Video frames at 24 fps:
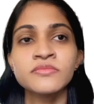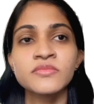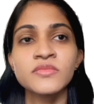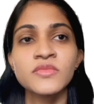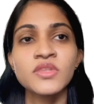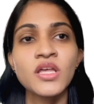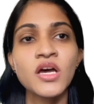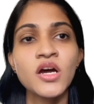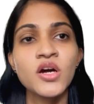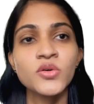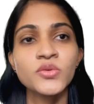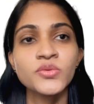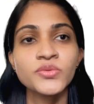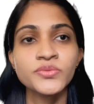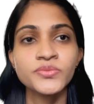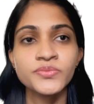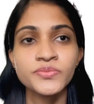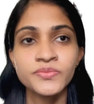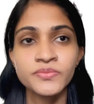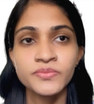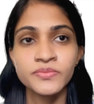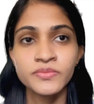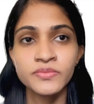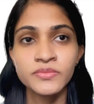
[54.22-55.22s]
Now,
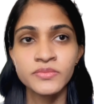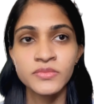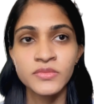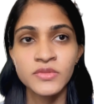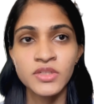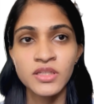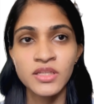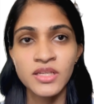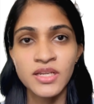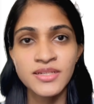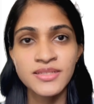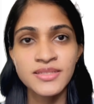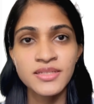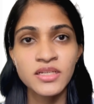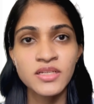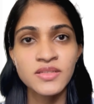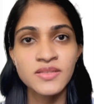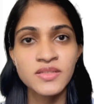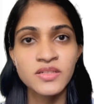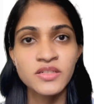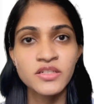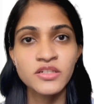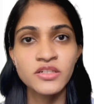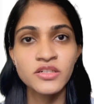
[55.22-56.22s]
let's
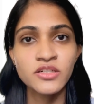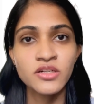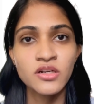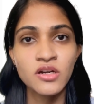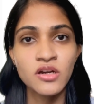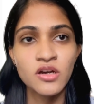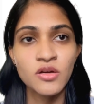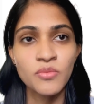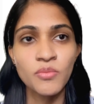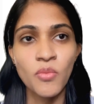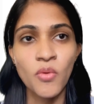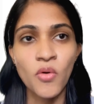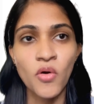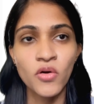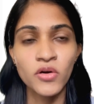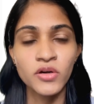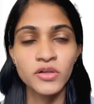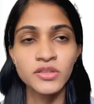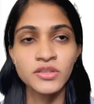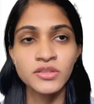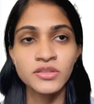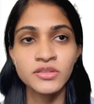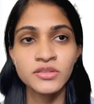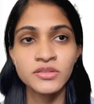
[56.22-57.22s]
consider a ball,
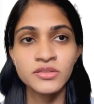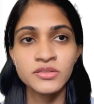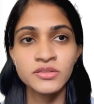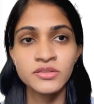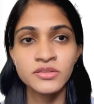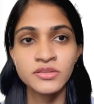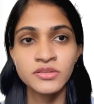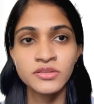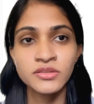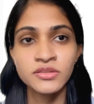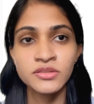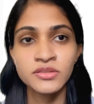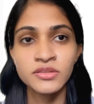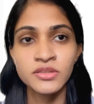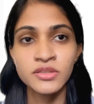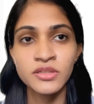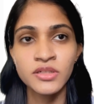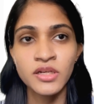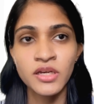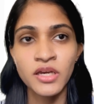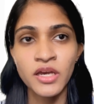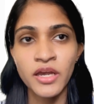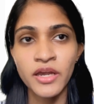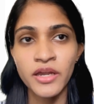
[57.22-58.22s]

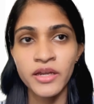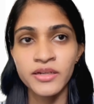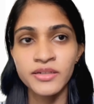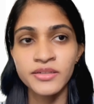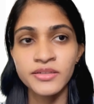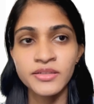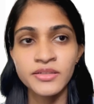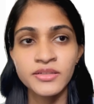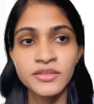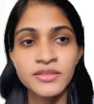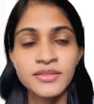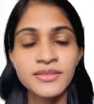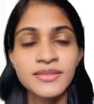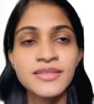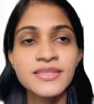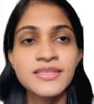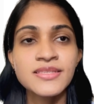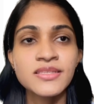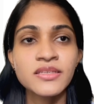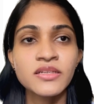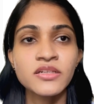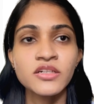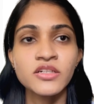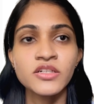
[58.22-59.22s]
and
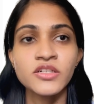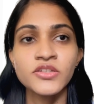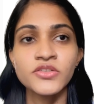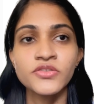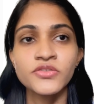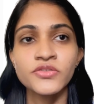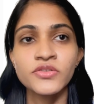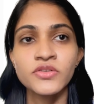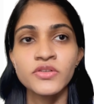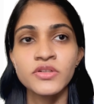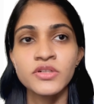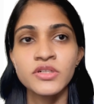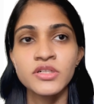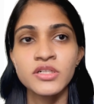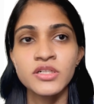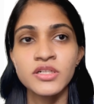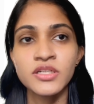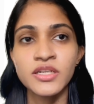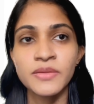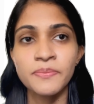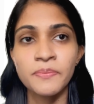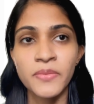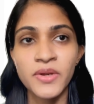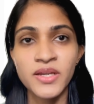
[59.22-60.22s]
this curve
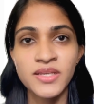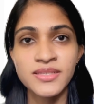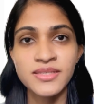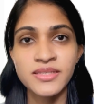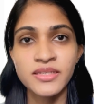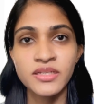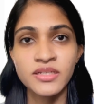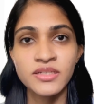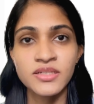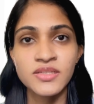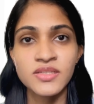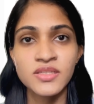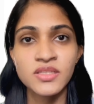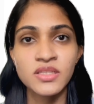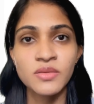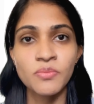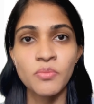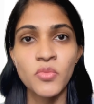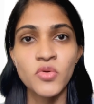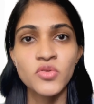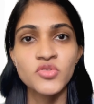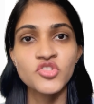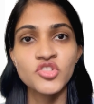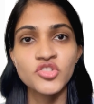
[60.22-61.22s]
represents the
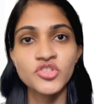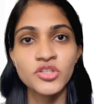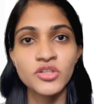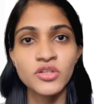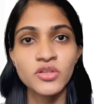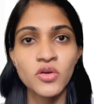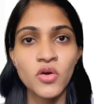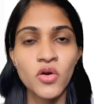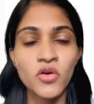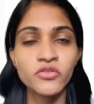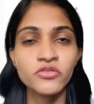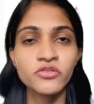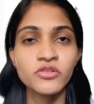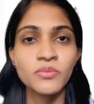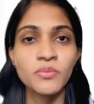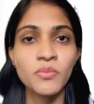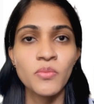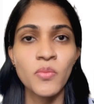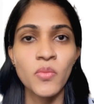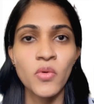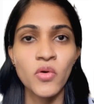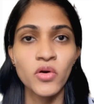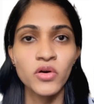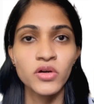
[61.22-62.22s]
position of a
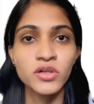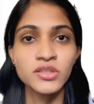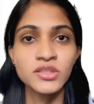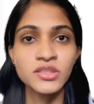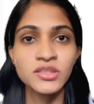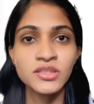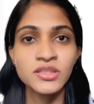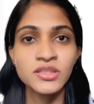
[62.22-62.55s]
ball